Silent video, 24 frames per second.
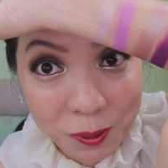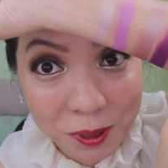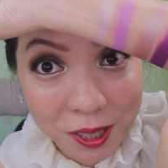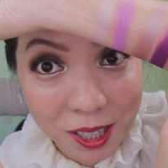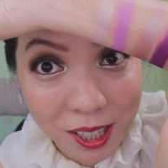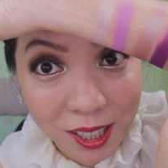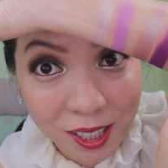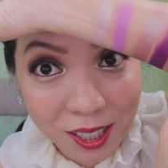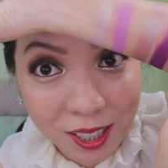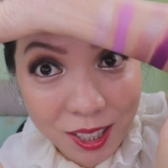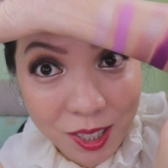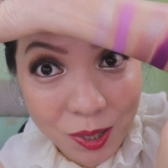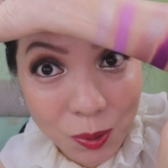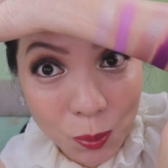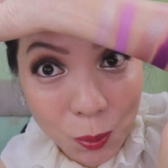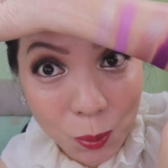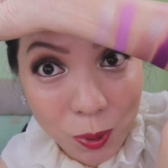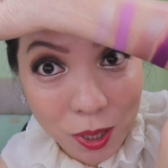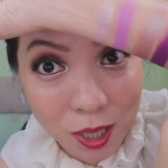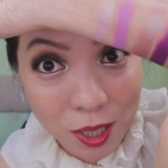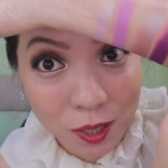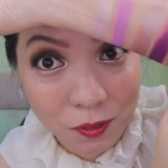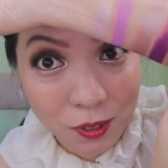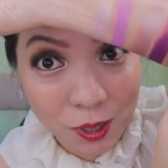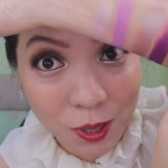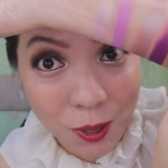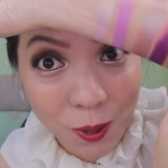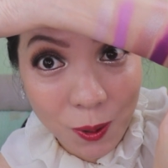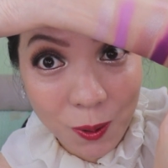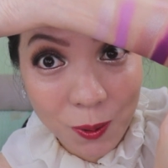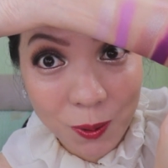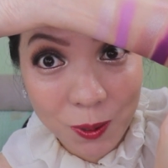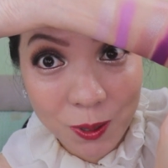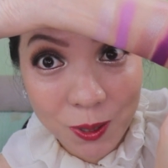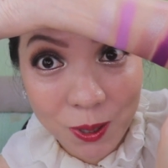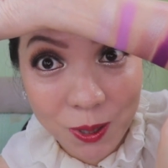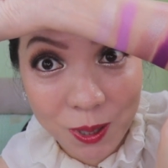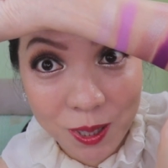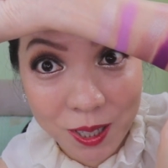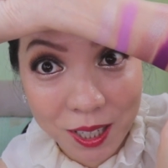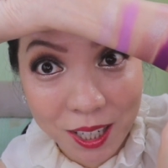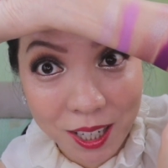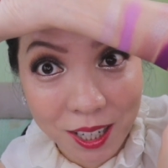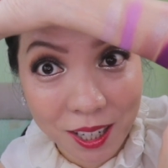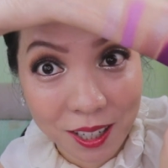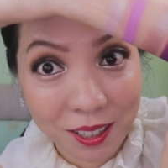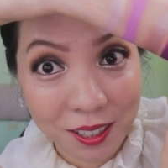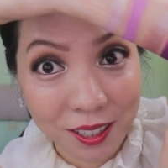dupe colors with the
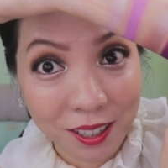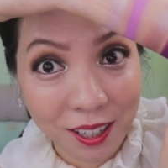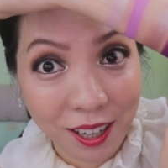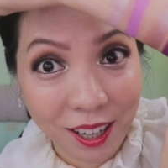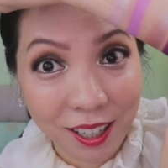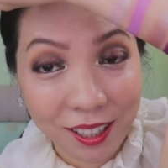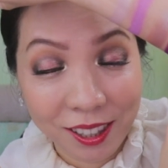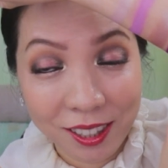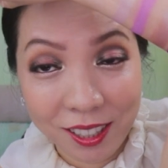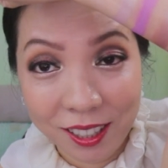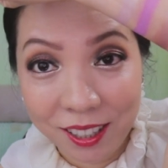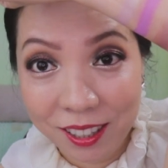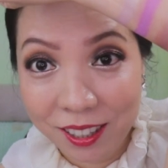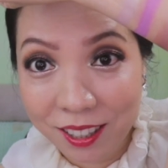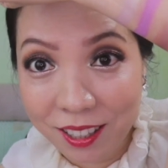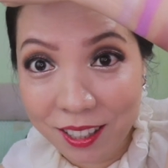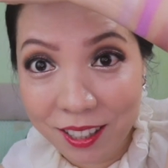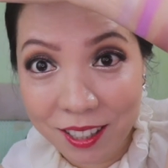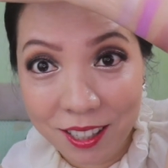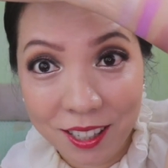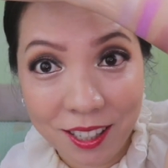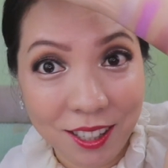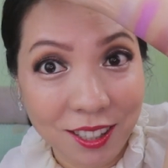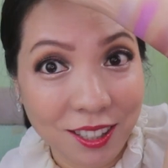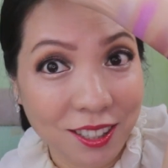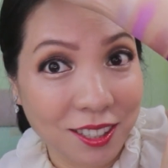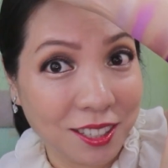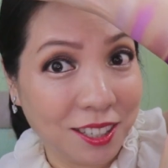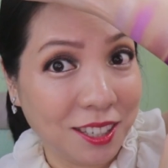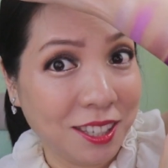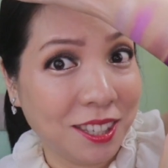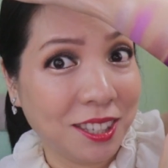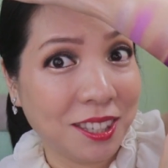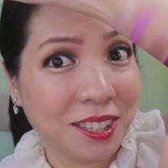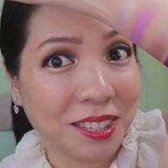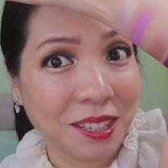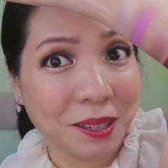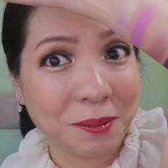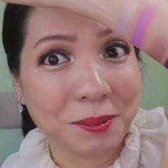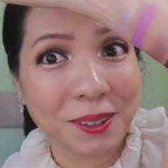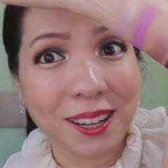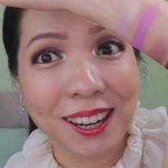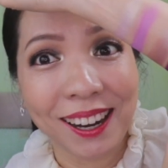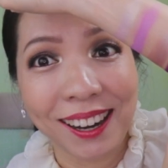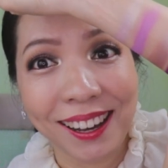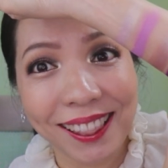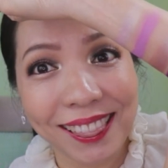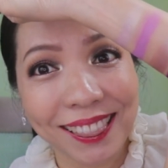original color. I think this is the
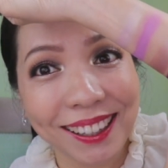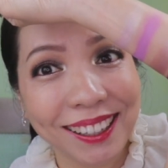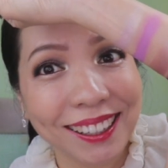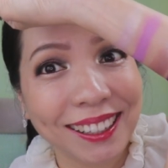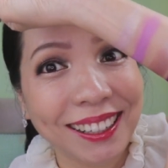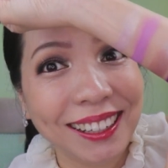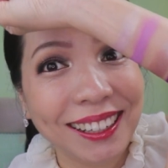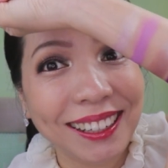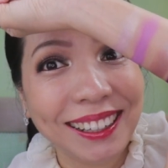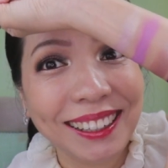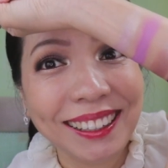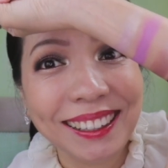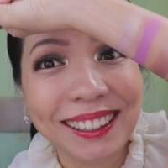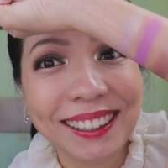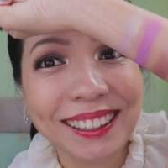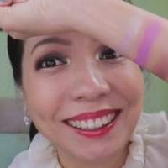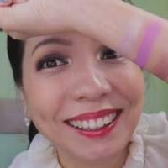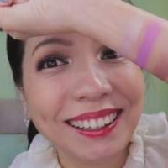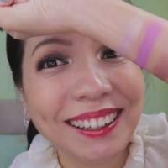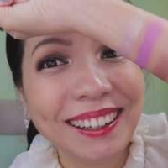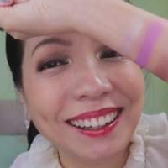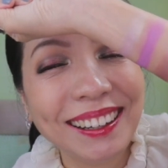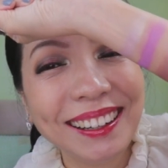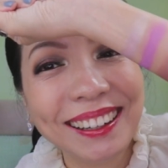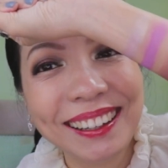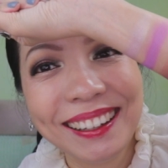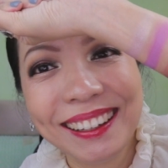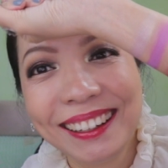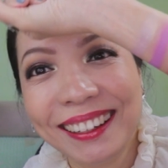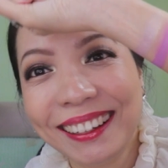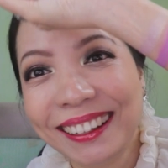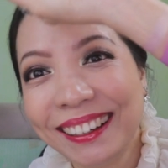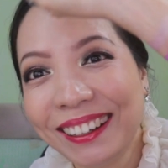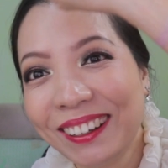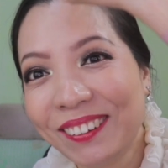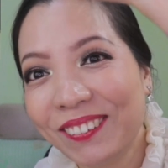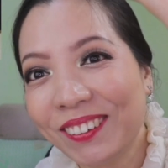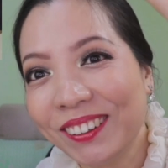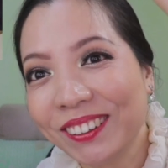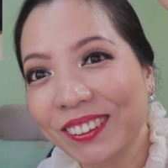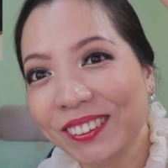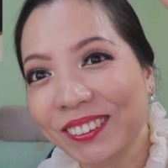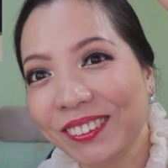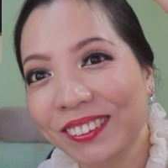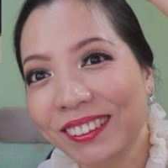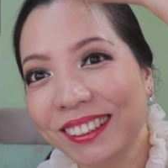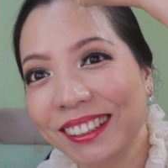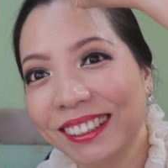same color.
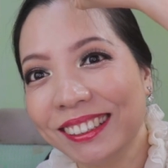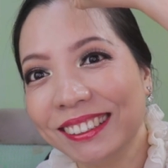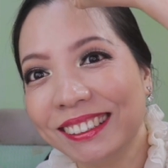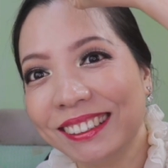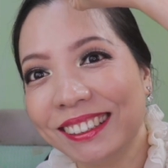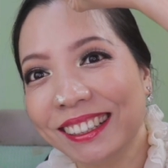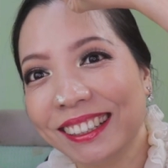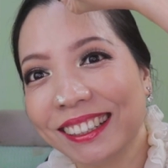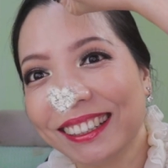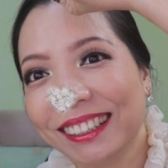What do you dears